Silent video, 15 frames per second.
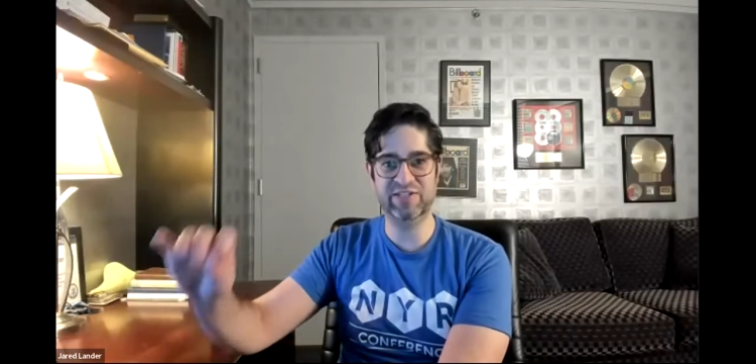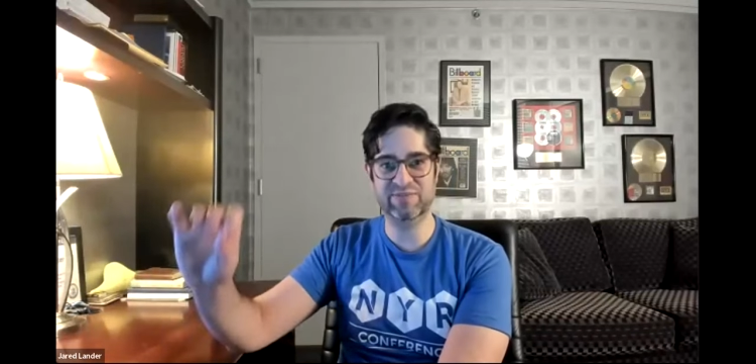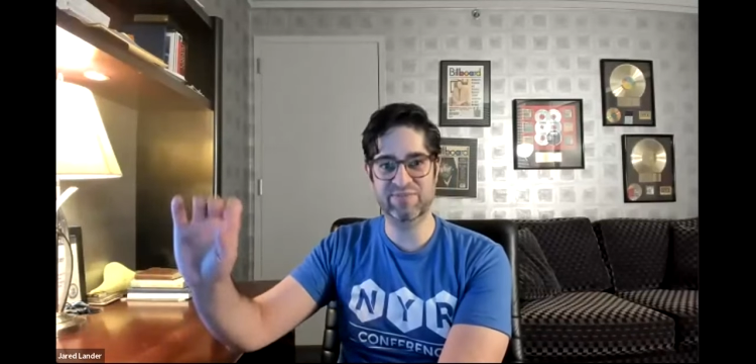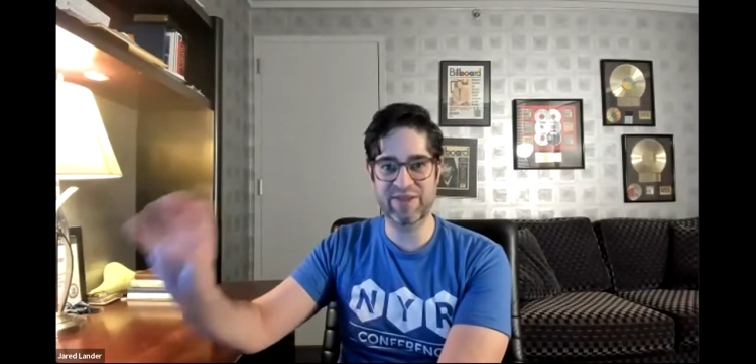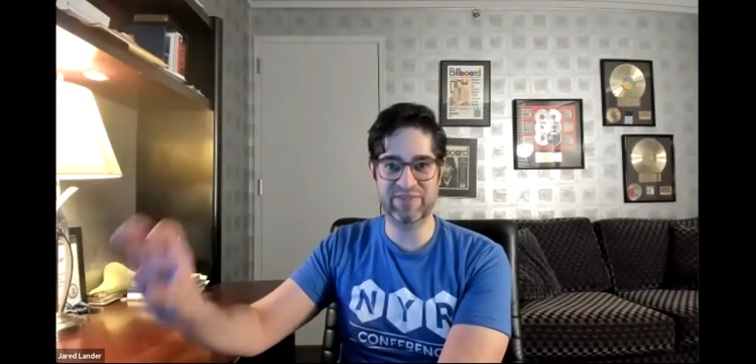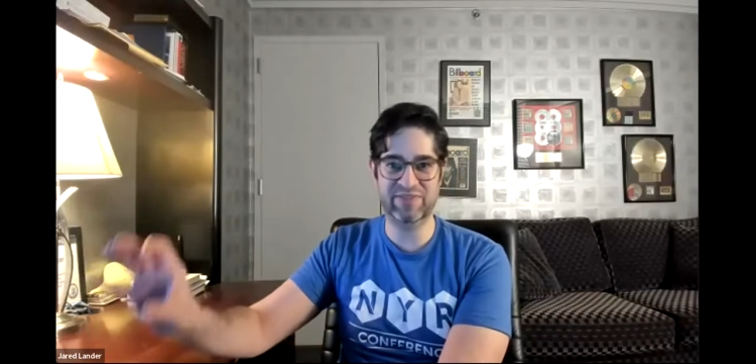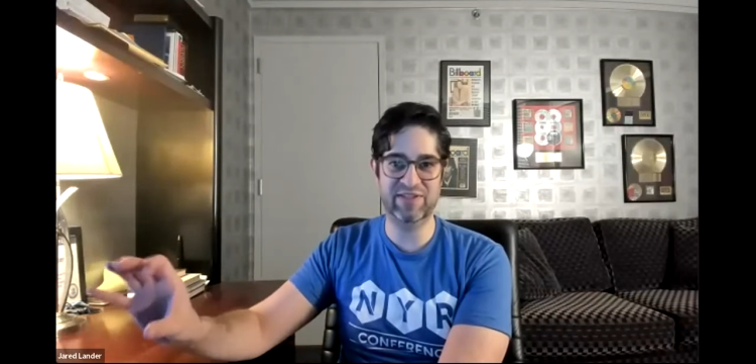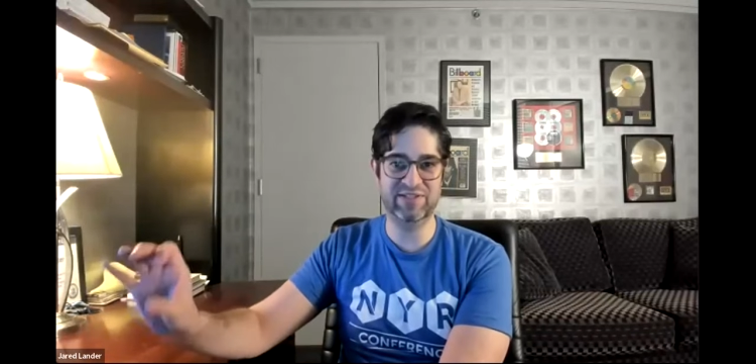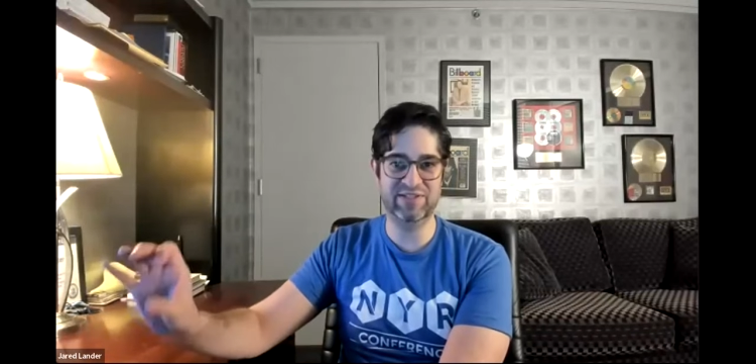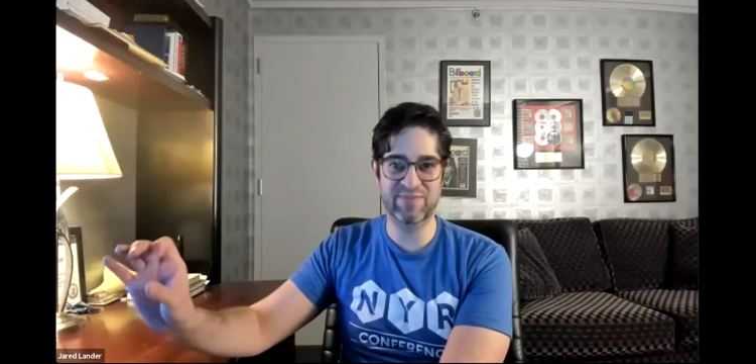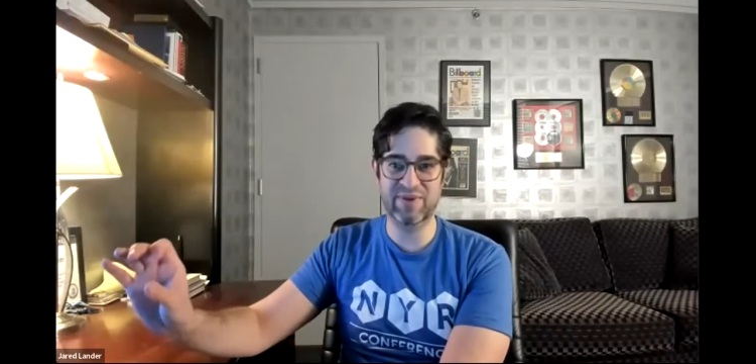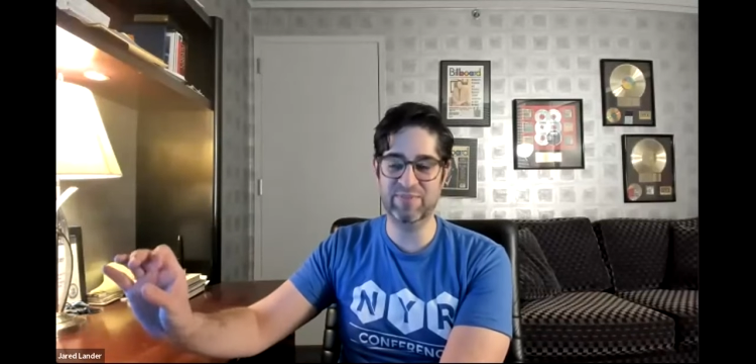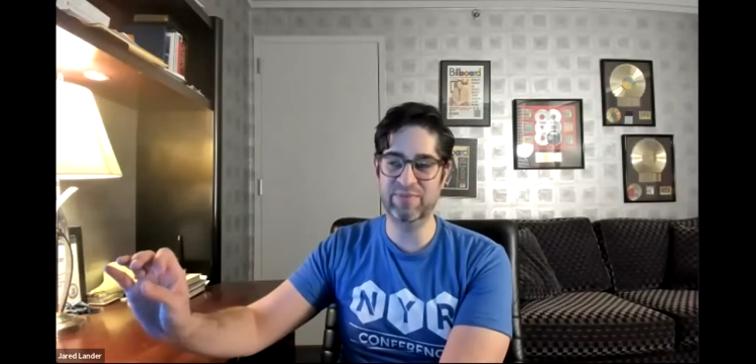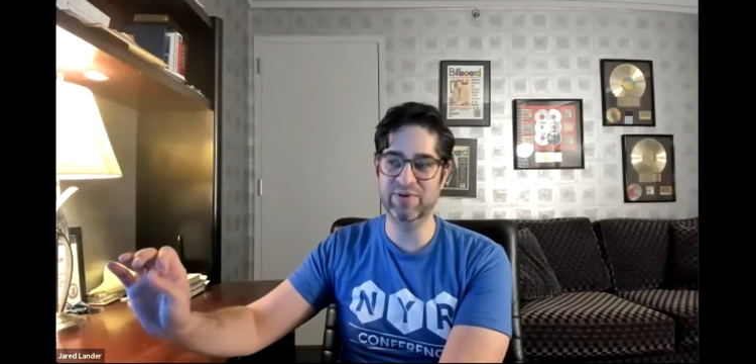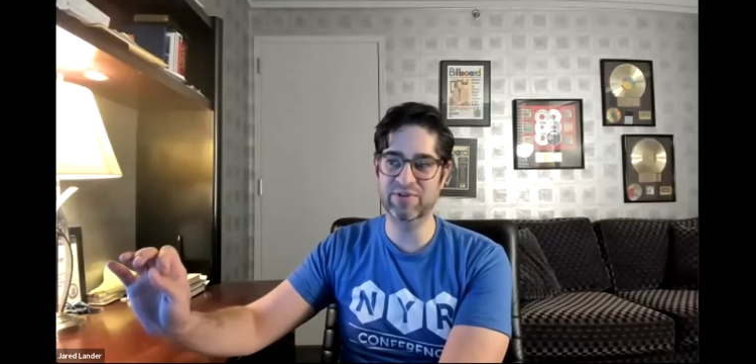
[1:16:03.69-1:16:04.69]
next methods
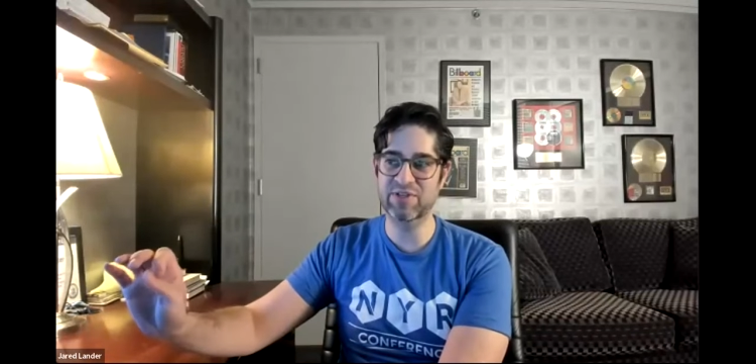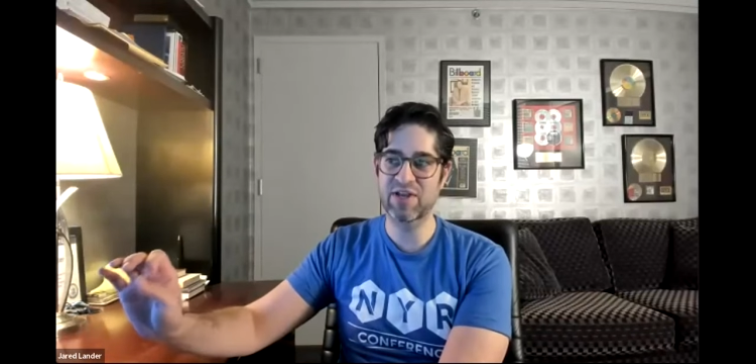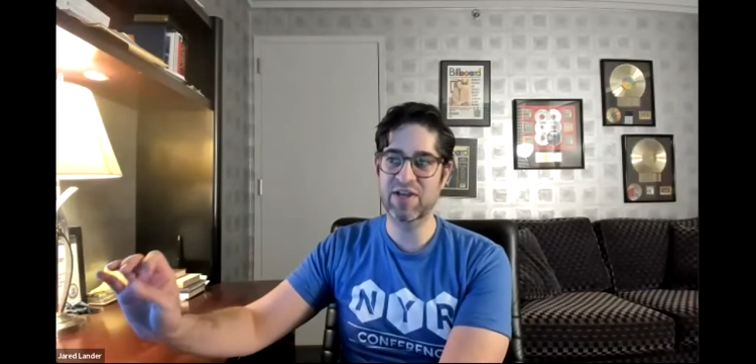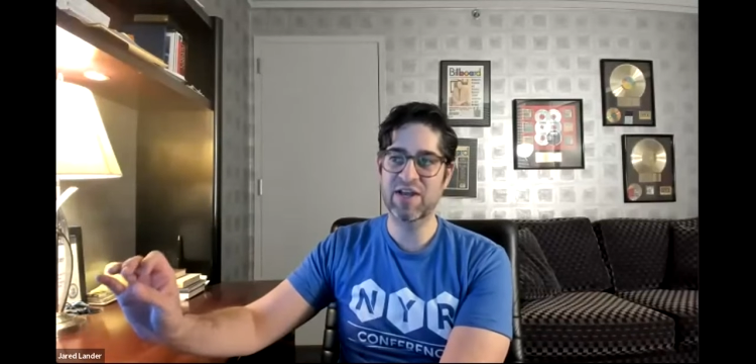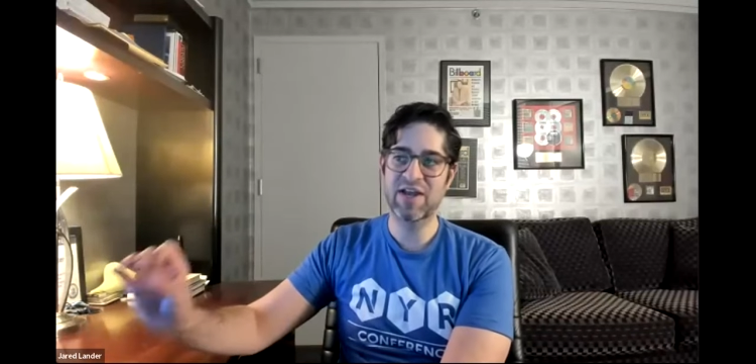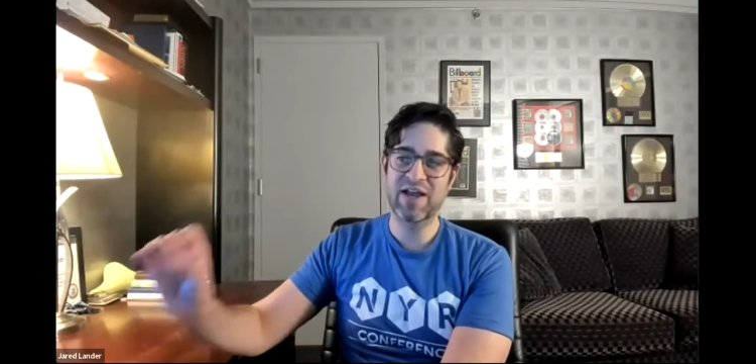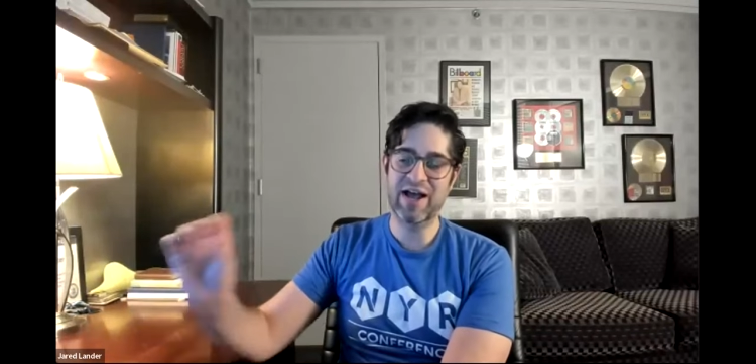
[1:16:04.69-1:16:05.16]
and members.